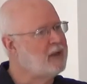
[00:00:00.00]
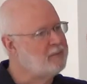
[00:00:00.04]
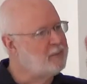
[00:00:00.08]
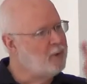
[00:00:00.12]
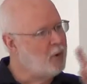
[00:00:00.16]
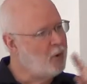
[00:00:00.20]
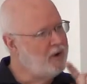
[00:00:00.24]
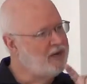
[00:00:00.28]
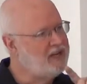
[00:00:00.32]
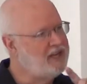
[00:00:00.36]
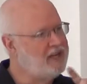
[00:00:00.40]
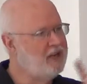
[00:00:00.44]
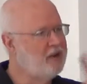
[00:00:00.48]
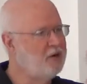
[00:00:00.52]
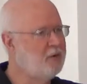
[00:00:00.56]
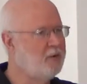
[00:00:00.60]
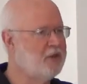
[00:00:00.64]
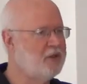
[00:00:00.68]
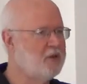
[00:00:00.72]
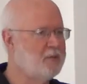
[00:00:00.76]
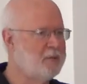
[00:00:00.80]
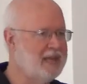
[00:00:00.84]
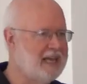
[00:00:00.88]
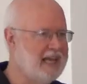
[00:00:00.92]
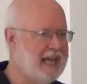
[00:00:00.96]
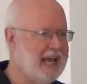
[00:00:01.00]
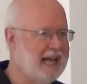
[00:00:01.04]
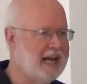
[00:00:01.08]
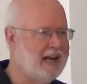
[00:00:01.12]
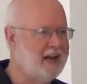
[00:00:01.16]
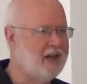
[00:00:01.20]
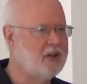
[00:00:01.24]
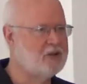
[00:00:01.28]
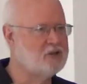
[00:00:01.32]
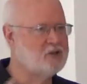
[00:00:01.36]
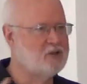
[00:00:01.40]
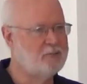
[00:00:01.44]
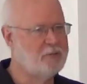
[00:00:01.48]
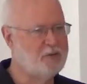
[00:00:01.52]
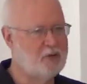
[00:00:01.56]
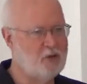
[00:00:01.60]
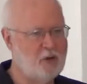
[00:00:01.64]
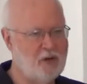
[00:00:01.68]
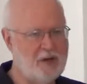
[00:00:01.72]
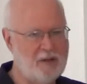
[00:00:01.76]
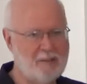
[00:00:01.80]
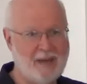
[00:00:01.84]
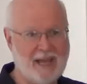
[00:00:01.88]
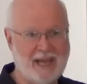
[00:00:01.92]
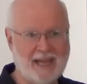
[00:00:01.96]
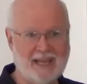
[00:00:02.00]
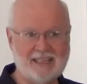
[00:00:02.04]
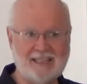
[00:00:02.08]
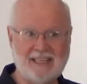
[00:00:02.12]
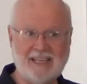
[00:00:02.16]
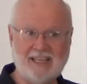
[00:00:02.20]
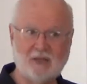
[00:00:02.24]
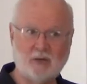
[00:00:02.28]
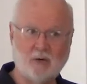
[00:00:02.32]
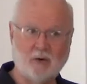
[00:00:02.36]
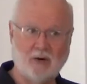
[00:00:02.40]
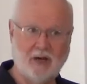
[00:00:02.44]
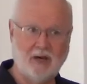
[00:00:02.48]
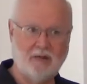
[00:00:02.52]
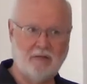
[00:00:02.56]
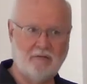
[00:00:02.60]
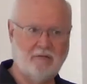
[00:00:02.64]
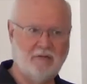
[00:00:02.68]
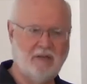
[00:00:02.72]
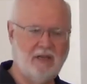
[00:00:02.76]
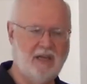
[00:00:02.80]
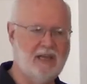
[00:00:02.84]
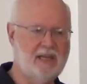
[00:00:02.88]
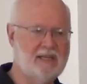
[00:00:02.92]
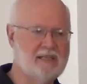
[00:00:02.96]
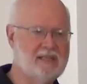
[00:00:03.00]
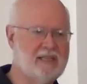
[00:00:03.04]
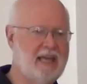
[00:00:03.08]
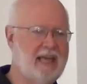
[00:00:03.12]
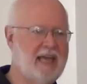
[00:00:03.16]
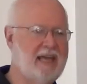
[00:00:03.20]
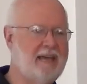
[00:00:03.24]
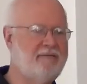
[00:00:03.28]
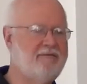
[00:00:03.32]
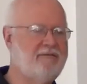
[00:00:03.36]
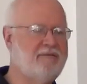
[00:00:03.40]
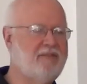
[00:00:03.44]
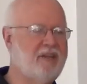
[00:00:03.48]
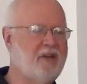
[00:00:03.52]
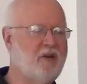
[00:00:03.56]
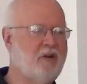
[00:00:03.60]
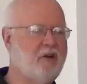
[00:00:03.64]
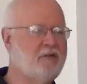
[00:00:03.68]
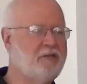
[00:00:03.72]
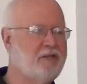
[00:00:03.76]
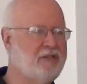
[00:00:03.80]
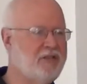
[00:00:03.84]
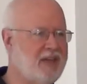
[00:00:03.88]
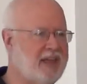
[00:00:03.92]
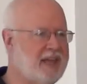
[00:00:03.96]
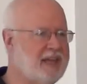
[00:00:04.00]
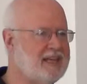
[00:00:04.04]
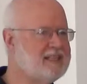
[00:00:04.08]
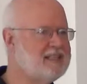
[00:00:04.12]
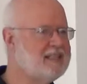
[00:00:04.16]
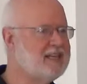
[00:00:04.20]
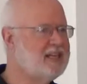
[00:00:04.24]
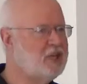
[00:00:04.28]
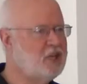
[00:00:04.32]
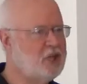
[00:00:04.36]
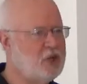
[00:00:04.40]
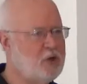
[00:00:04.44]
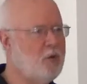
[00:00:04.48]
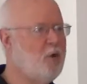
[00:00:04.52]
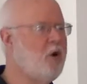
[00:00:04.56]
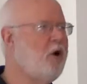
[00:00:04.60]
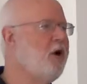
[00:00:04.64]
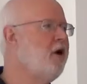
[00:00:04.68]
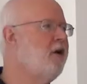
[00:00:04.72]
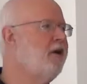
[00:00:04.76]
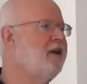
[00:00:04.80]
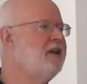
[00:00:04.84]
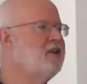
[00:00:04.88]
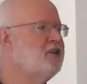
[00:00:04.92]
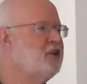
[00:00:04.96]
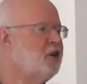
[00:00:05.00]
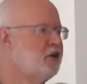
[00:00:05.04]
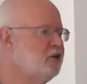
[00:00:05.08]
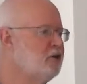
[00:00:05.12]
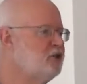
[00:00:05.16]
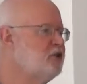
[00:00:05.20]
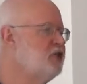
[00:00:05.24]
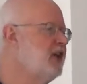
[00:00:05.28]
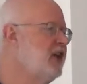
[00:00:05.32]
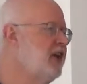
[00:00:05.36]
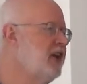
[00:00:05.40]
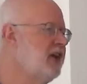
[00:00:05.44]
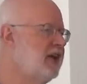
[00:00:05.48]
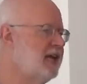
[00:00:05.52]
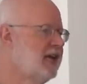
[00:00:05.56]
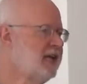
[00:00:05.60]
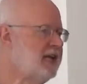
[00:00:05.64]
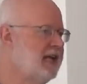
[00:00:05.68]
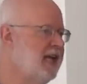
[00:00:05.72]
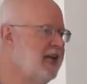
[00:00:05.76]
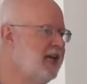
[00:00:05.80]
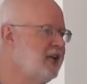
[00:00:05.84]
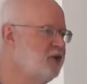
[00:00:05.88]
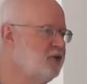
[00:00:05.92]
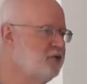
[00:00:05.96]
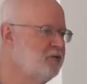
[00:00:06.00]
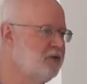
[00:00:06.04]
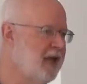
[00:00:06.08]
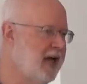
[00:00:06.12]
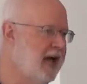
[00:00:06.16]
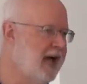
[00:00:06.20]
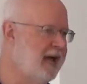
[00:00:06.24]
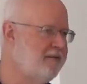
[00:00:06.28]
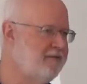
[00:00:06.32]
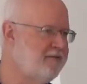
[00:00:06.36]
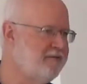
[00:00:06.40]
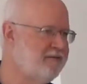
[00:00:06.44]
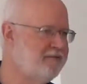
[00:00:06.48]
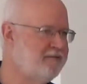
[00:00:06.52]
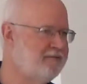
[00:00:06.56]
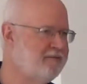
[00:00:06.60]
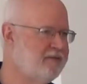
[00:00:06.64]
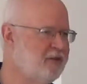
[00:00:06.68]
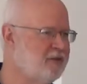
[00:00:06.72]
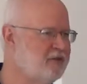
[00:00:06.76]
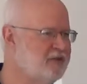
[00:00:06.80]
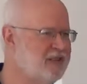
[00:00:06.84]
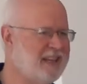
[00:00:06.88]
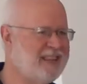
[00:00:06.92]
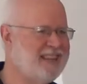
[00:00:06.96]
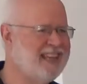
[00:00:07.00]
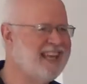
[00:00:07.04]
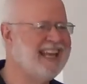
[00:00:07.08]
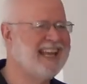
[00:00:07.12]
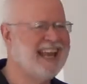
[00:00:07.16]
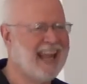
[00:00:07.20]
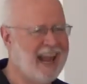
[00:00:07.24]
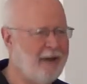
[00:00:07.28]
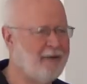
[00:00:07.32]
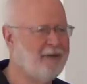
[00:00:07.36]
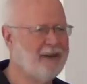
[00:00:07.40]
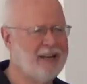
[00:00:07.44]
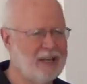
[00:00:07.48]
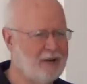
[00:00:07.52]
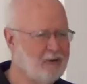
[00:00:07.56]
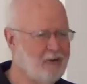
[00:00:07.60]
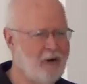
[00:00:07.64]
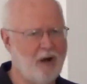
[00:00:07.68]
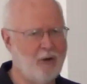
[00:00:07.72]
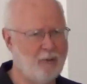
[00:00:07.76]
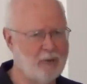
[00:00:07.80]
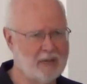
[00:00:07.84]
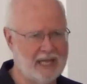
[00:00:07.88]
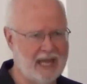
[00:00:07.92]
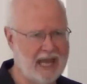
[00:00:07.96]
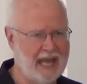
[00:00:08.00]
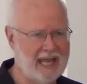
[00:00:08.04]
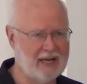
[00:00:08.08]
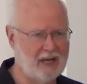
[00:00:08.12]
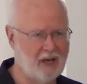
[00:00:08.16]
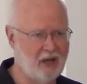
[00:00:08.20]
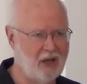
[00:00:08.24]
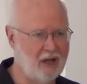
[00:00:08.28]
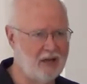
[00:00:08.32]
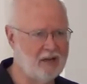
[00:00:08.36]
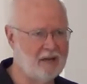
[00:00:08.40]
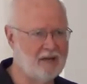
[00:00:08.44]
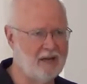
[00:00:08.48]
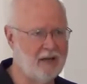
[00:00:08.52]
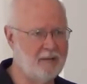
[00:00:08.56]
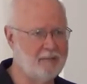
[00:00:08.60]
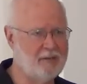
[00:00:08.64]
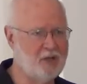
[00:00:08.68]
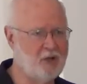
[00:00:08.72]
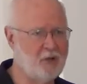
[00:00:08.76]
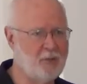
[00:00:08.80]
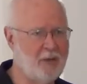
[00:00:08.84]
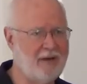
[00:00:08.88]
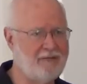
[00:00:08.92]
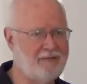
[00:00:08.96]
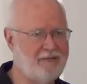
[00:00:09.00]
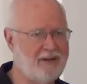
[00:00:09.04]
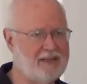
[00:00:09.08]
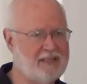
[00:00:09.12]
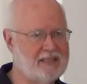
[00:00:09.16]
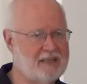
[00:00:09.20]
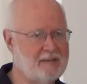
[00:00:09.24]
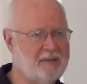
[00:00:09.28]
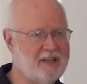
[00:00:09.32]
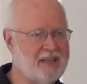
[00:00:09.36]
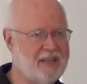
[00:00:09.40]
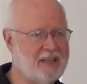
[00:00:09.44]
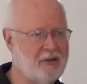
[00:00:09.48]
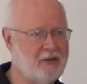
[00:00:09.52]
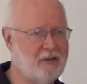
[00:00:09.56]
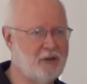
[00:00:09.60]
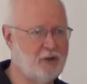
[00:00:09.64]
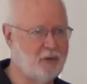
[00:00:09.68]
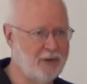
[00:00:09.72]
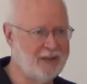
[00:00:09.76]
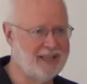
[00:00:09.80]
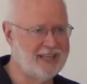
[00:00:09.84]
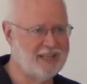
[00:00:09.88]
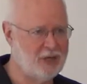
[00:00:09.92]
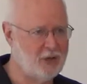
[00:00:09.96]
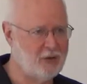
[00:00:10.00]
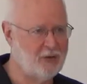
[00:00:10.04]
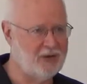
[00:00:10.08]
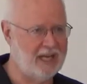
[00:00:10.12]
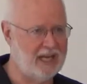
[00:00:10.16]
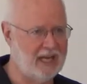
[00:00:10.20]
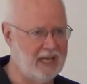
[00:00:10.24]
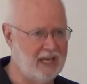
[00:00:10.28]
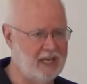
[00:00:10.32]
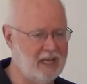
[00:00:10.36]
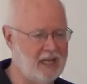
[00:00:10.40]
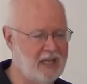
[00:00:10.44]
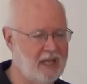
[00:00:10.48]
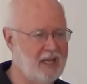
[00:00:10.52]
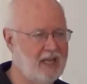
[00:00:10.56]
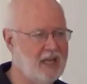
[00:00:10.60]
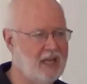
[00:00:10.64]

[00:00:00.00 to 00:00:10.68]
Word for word: My point here, whether it be catalogs or beauty magazines or other things, if there are things that you are indulging in in your life, there's nothing inherently wrong with a catalog. I mean, you might find something in there you really do need.